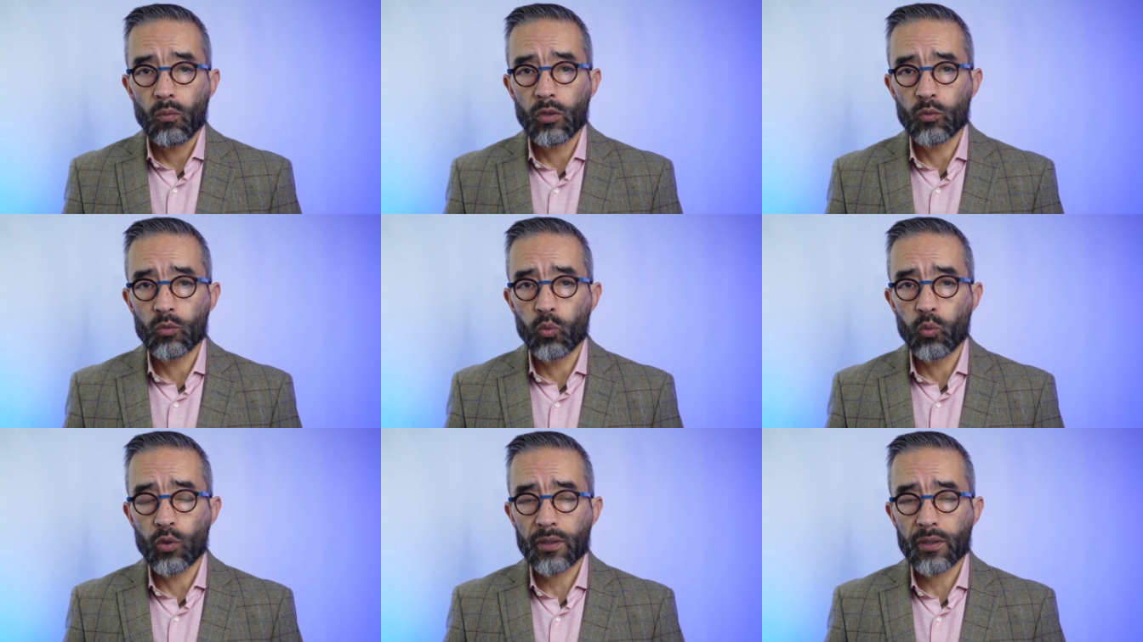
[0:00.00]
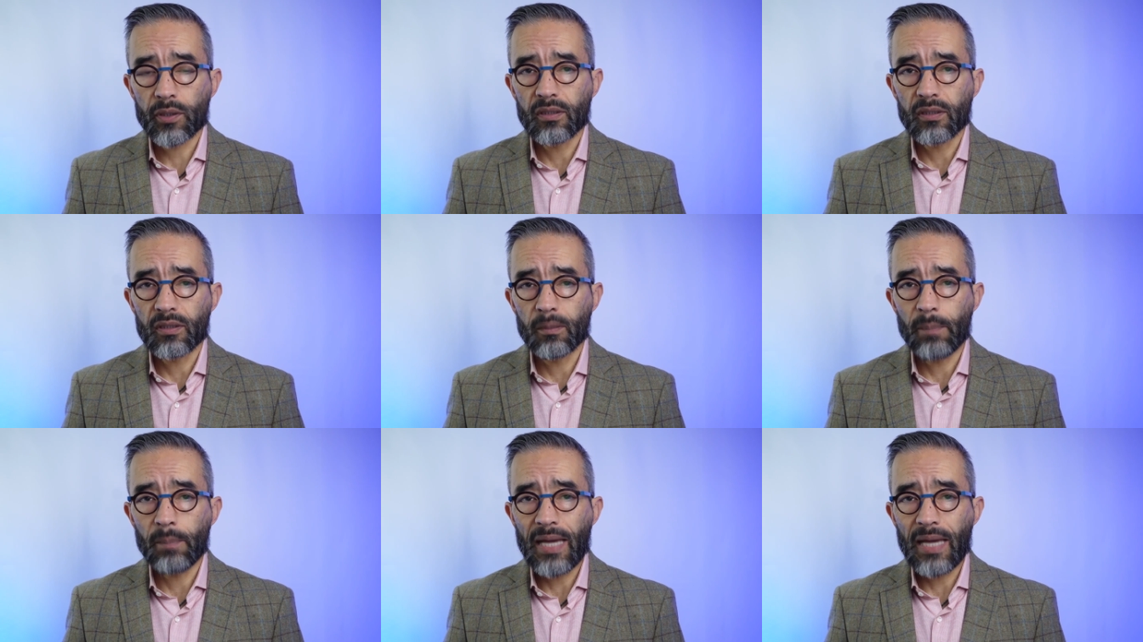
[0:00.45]
What worked
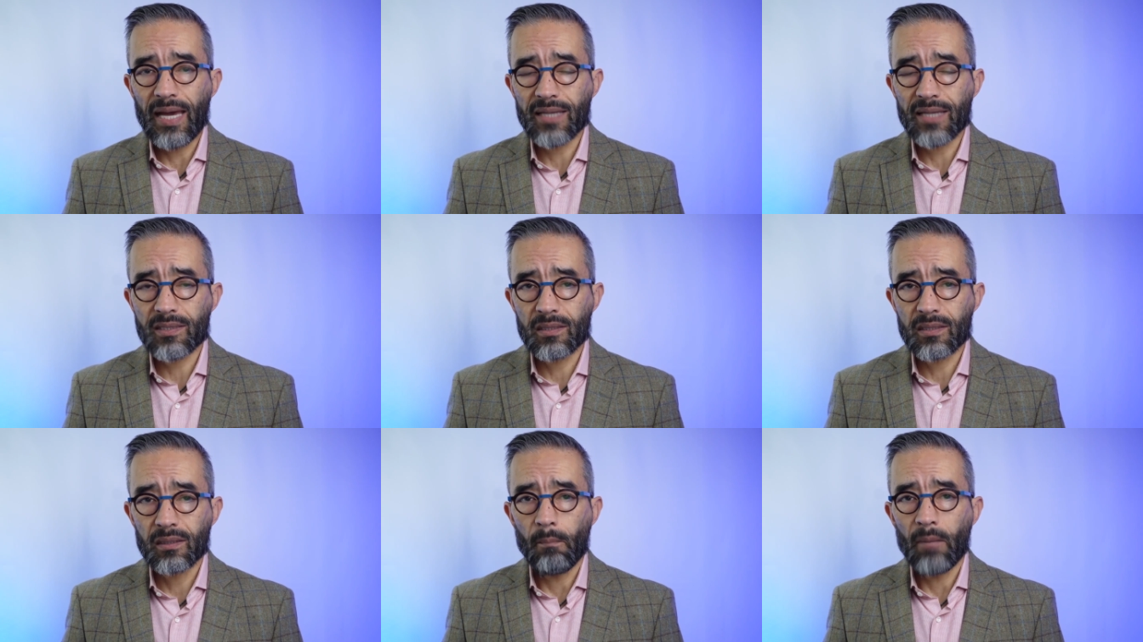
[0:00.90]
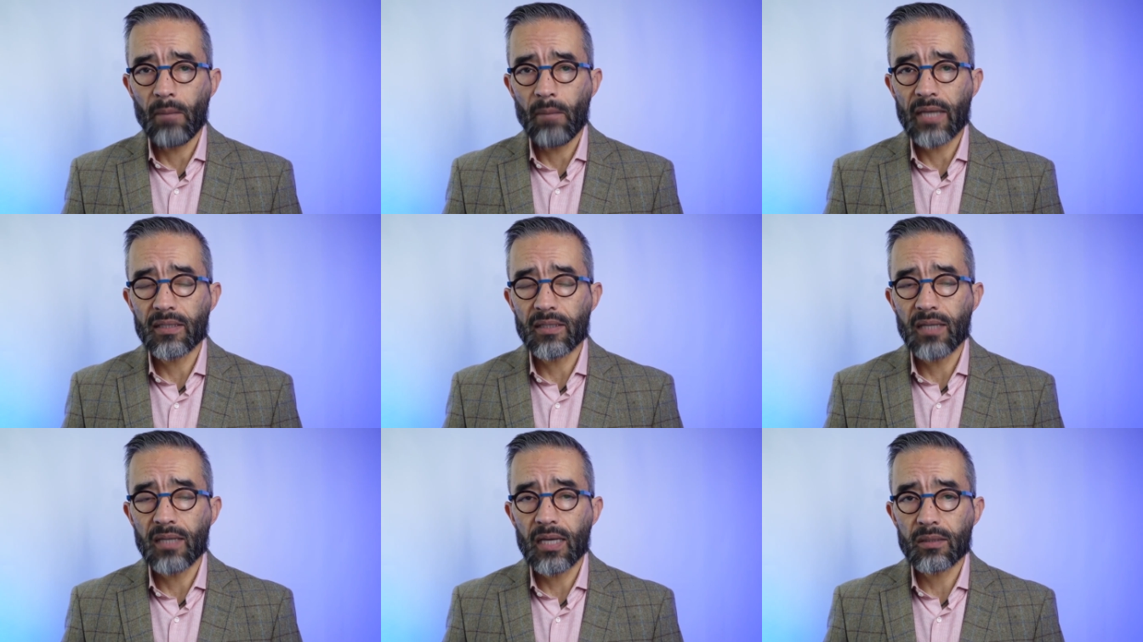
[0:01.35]
in the past
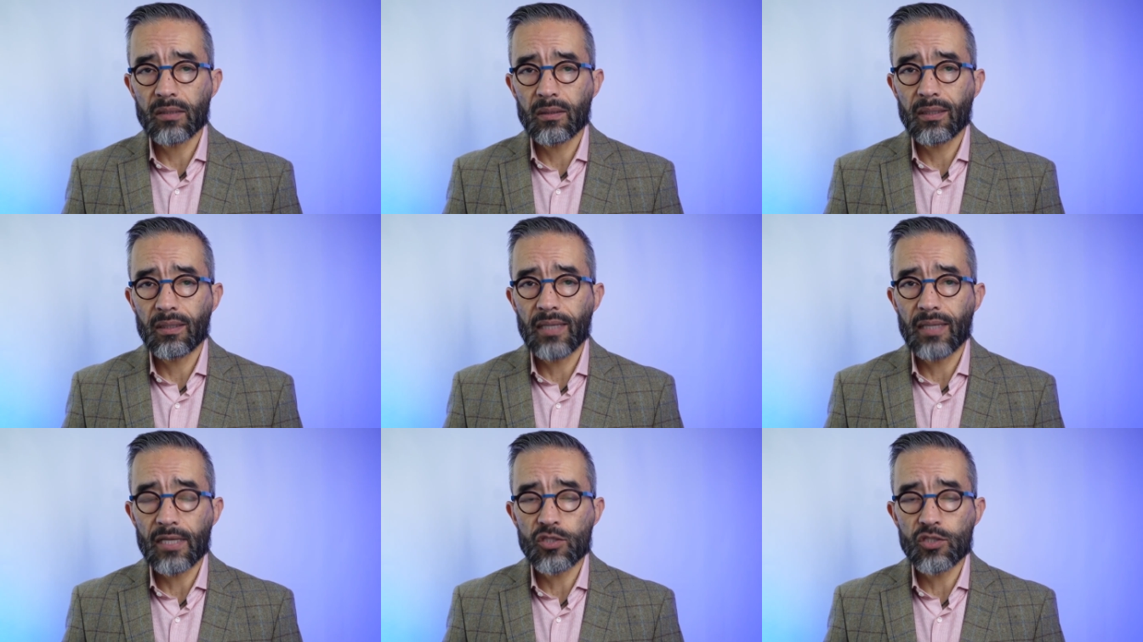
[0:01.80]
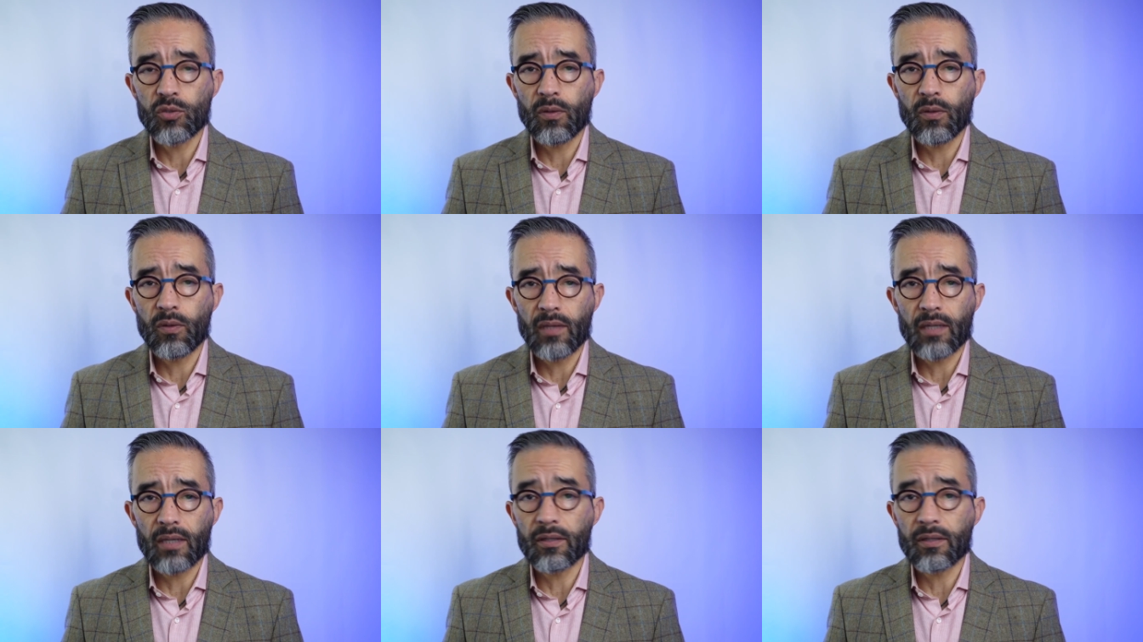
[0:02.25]
might not get
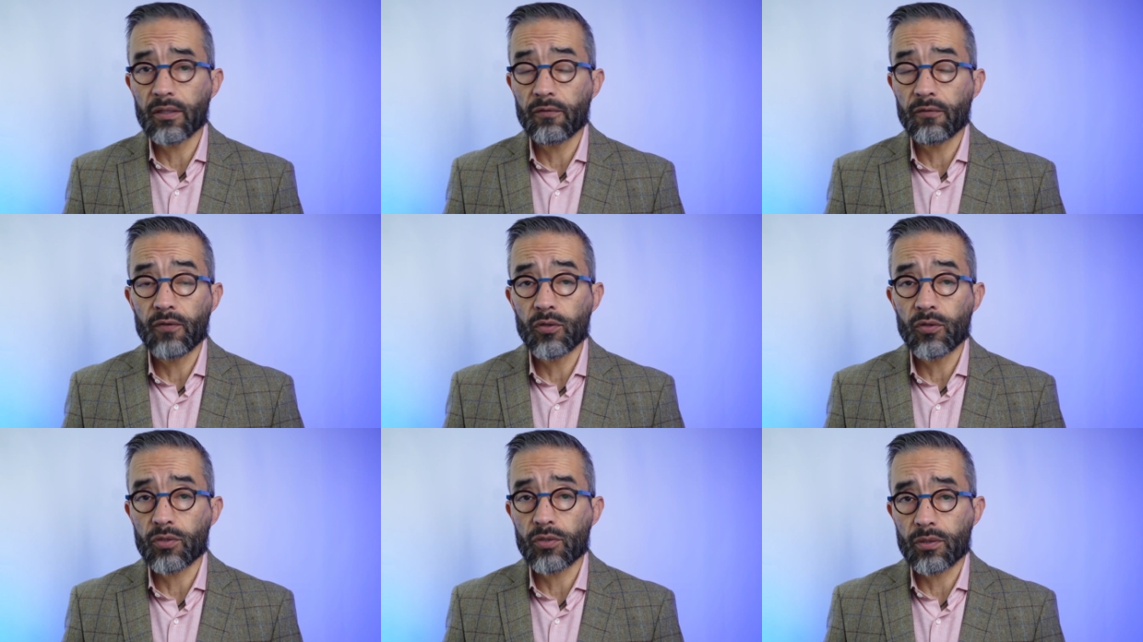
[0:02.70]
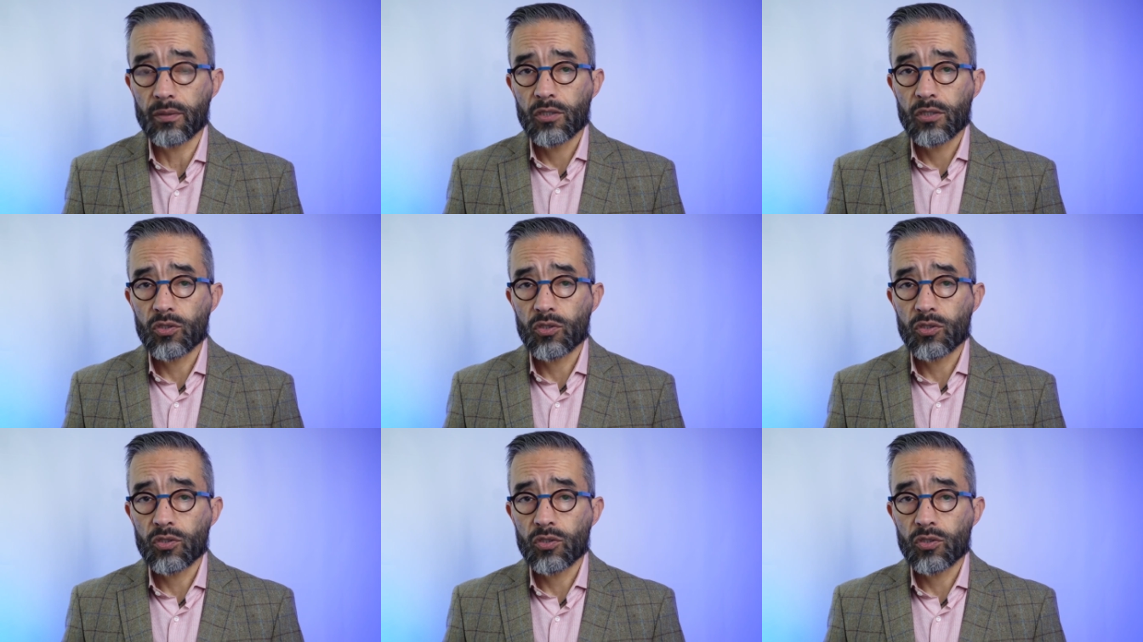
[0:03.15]
you there in the future.